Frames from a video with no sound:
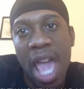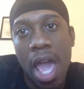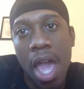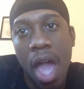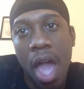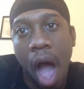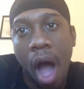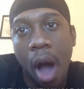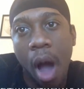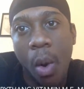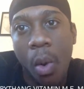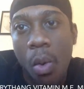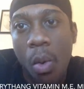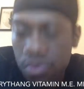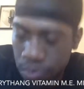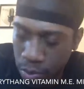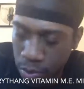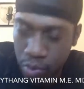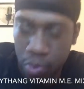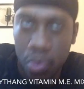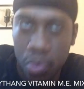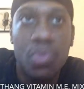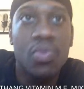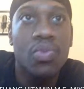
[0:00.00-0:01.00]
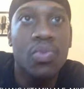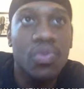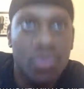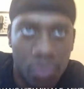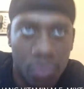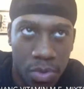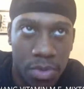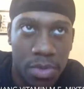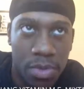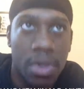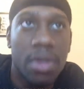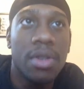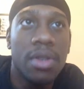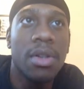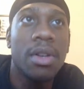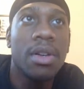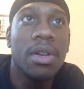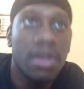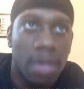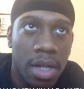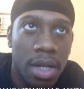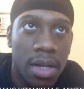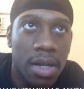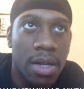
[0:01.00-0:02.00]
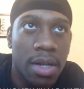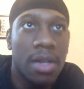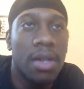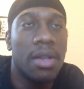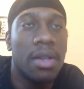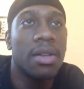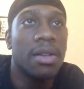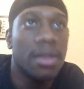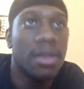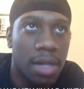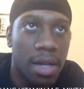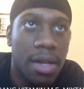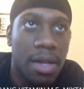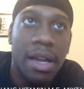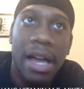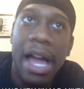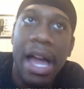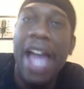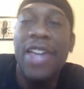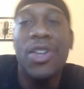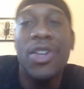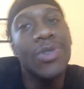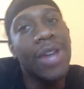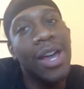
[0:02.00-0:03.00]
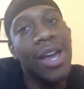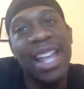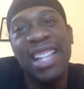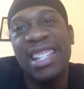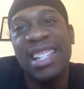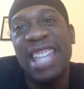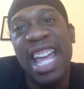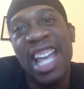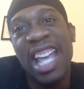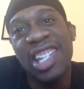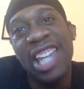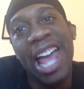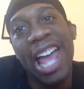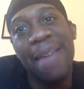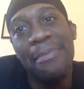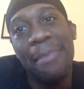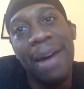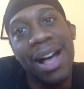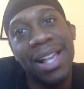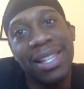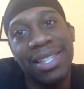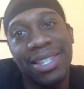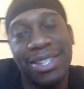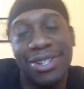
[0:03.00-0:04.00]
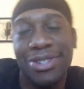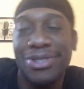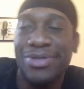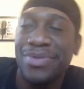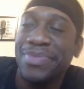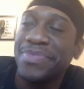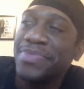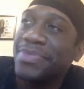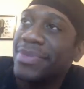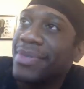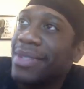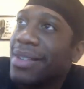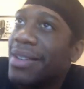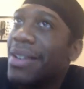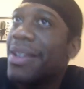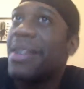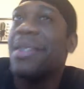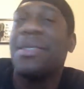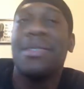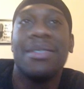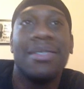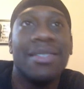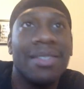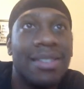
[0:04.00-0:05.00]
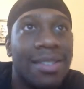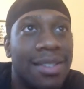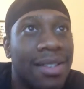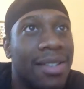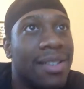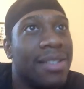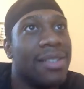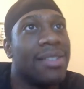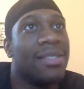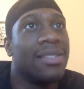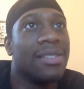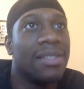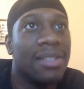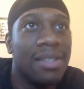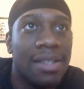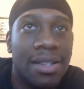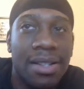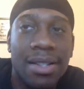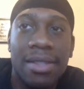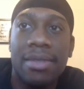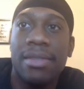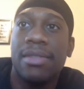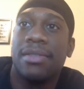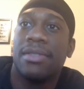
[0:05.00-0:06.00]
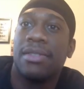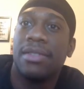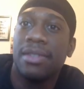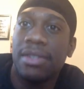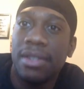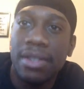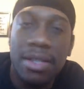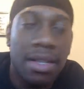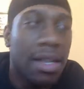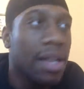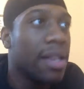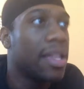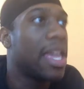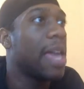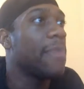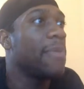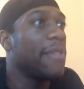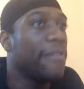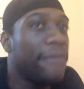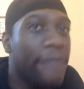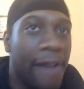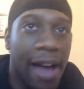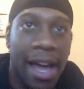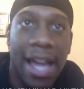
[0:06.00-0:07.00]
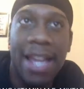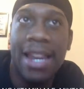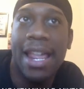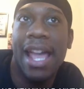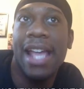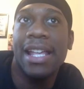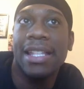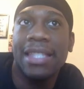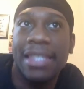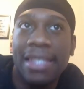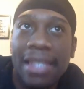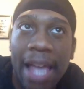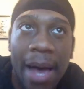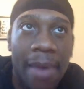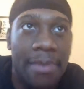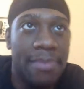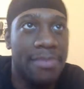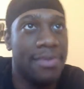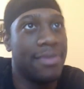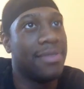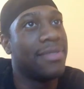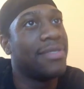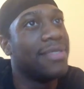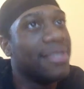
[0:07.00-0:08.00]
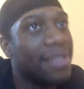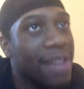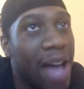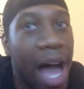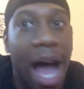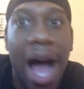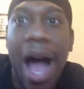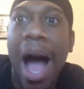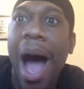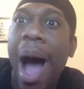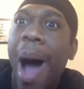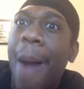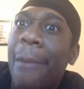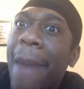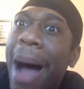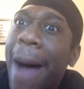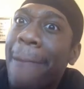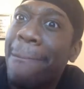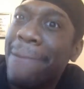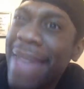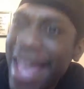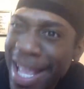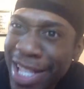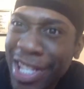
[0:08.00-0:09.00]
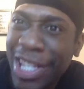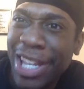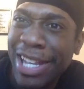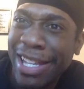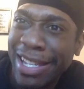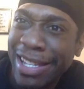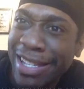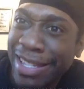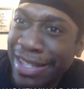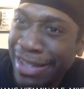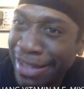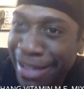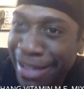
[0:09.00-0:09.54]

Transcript: All my ladies, get your fucking hands up. And you know that's DJ Mustard. Get your fucking hands up. All my bitches. Get your fucking hands up. All my bitches.